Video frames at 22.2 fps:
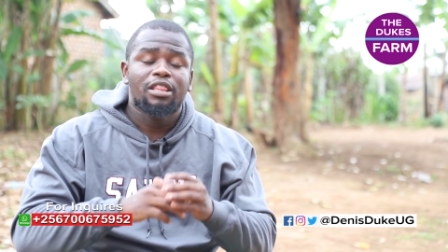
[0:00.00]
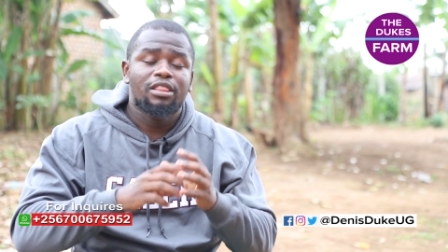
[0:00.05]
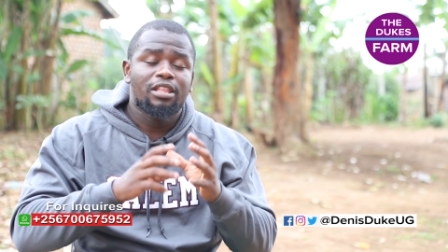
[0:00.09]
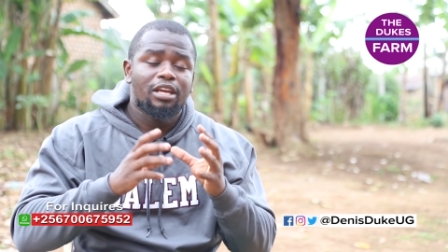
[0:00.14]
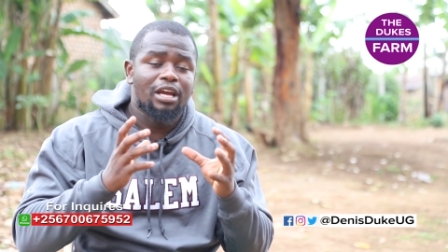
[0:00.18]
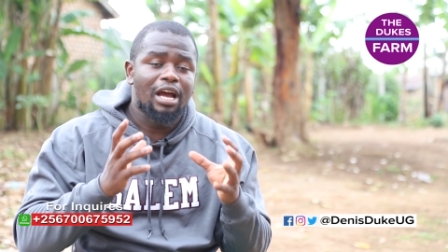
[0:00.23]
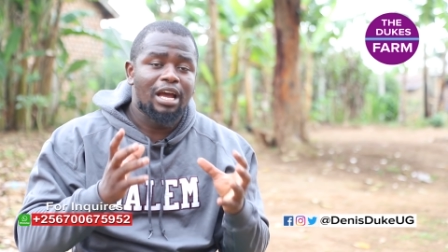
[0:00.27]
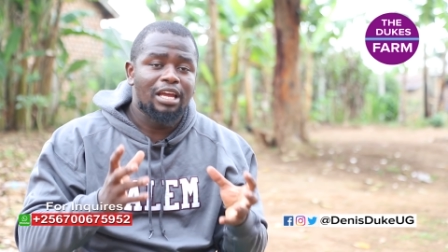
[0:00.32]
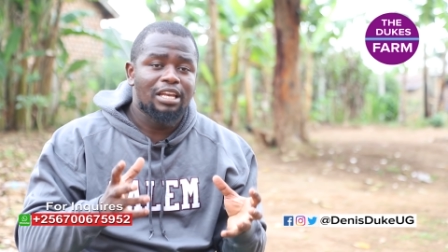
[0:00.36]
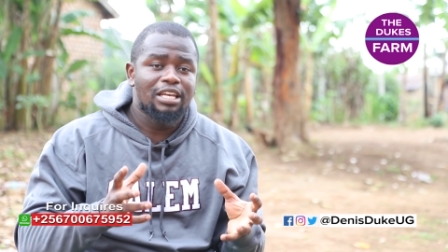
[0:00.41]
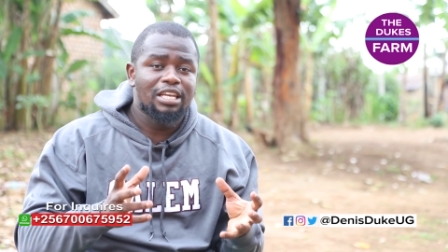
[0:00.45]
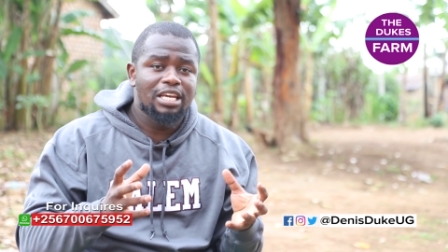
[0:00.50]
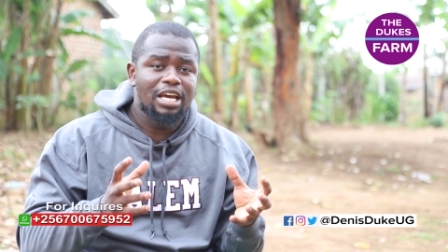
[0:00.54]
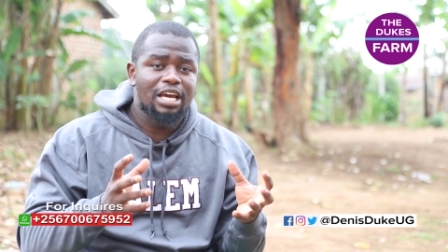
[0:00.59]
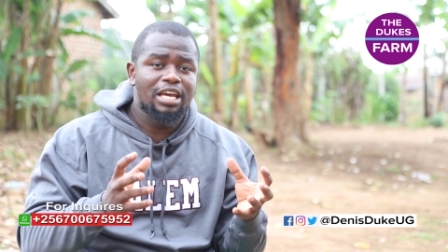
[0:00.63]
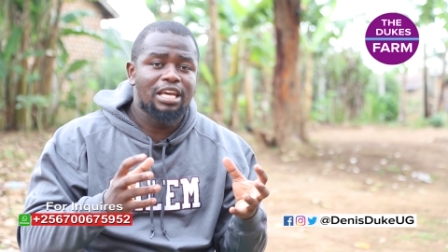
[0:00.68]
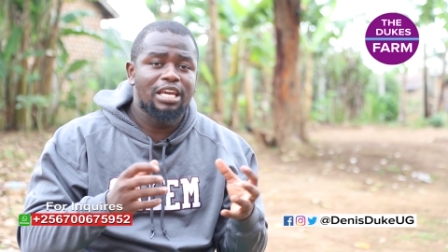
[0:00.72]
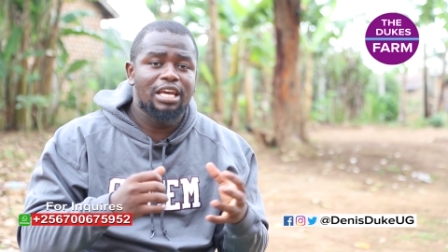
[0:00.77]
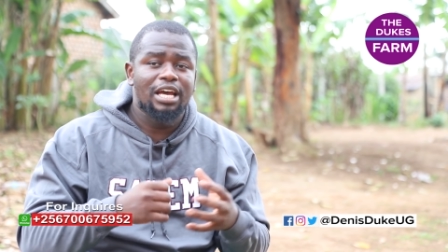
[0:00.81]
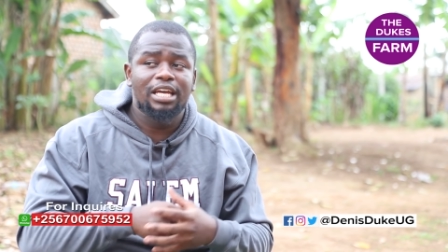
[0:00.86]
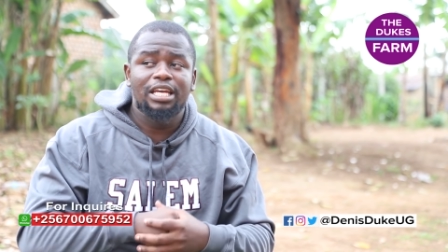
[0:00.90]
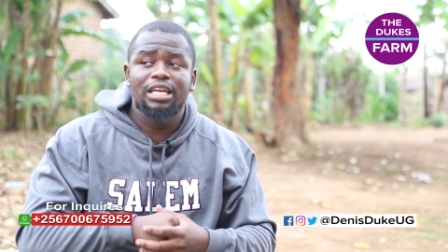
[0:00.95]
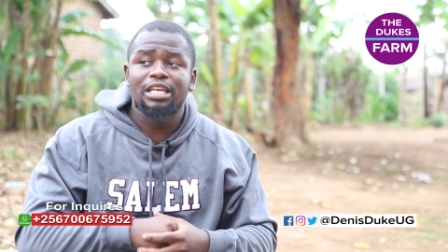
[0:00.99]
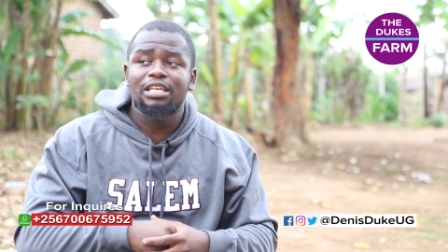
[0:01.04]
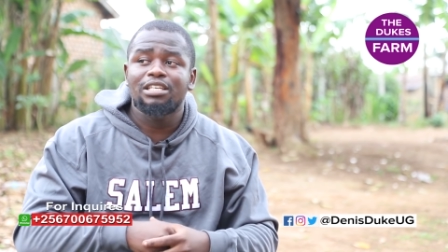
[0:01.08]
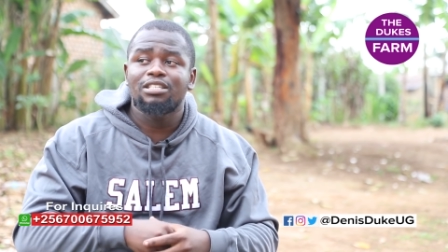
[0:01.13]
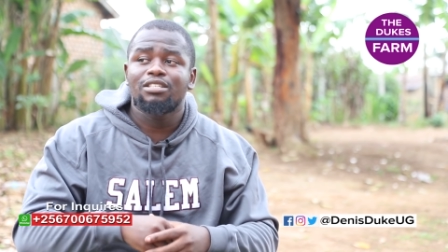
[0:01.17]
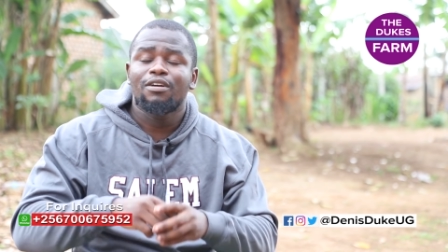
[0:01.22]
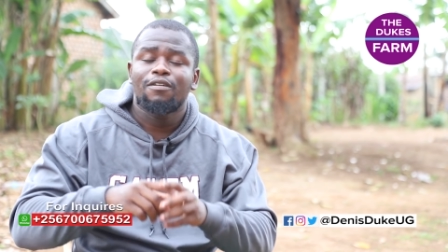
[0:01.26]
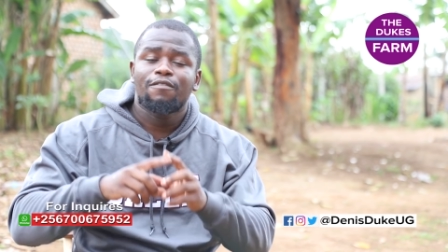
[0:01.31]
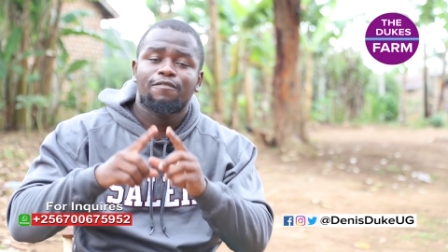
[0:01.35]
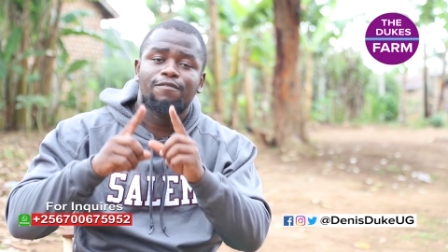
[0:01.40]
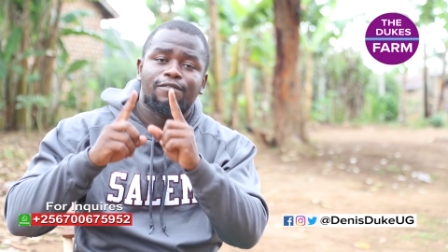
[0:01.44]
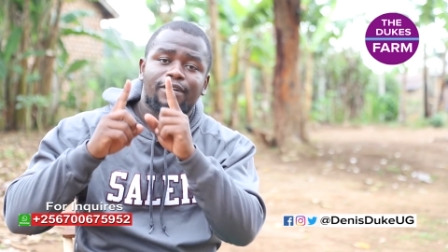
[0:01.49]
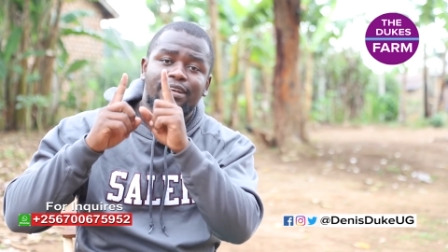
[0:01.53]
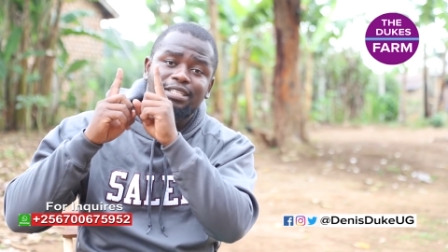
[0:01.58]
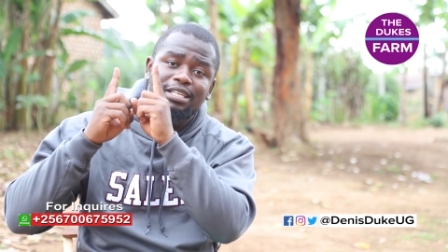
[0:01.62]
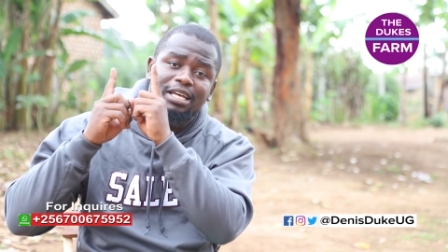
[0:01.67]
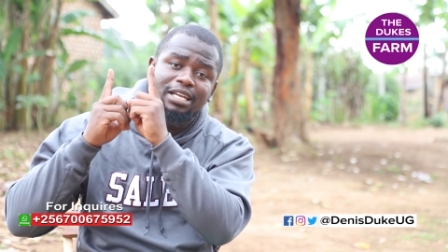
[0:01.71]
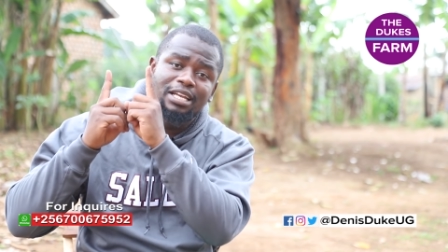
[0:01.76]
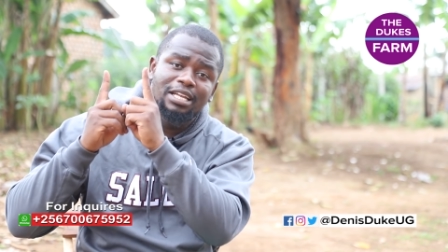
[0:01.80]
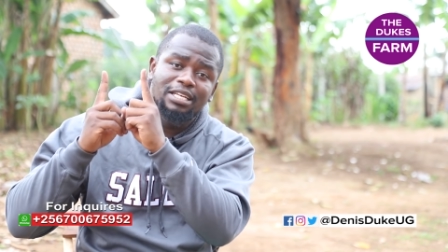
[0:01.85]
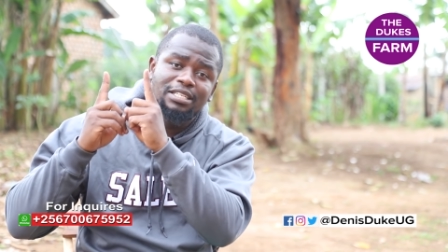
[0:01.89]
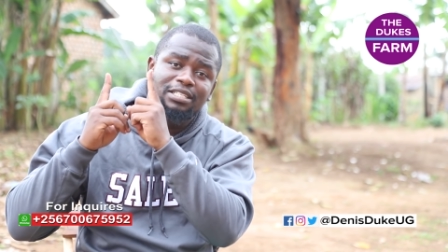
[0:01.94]
The idea here is,
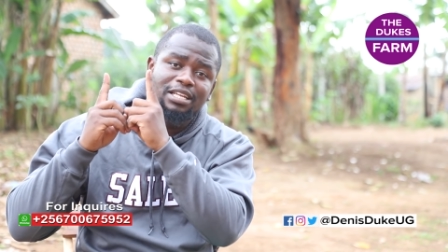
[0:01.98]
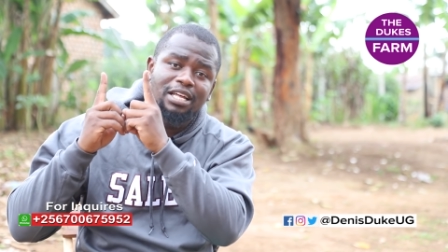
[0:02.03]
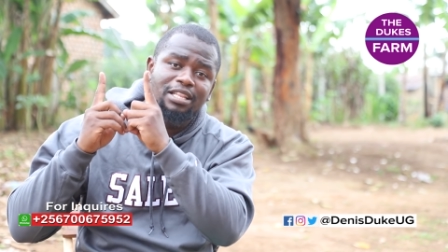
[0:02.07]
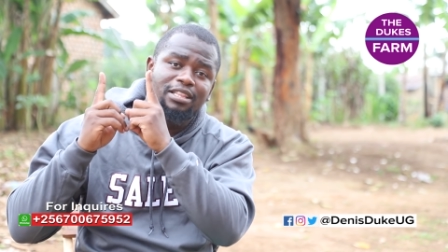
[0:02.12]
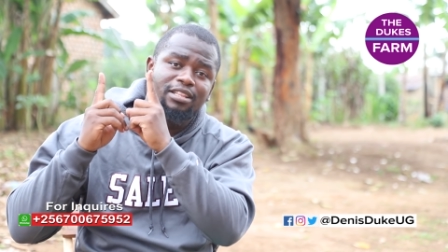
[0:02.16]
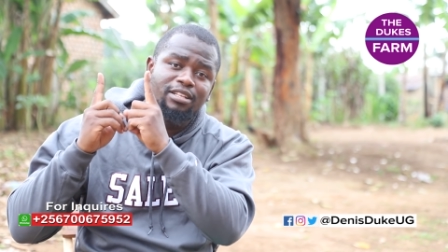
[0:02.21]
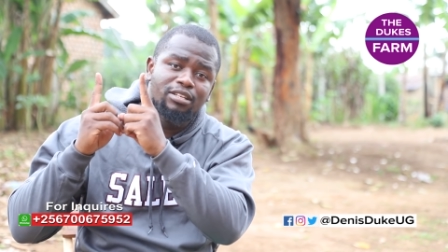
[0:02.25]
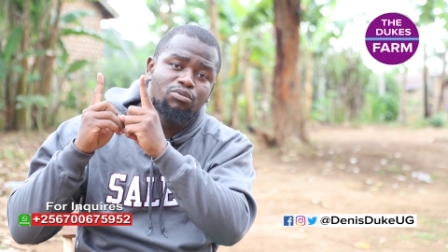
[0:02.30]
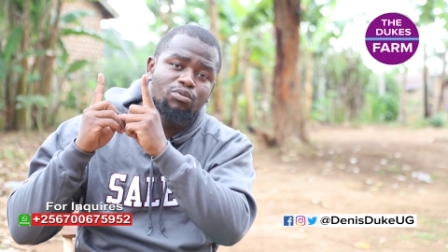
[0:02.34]
first understand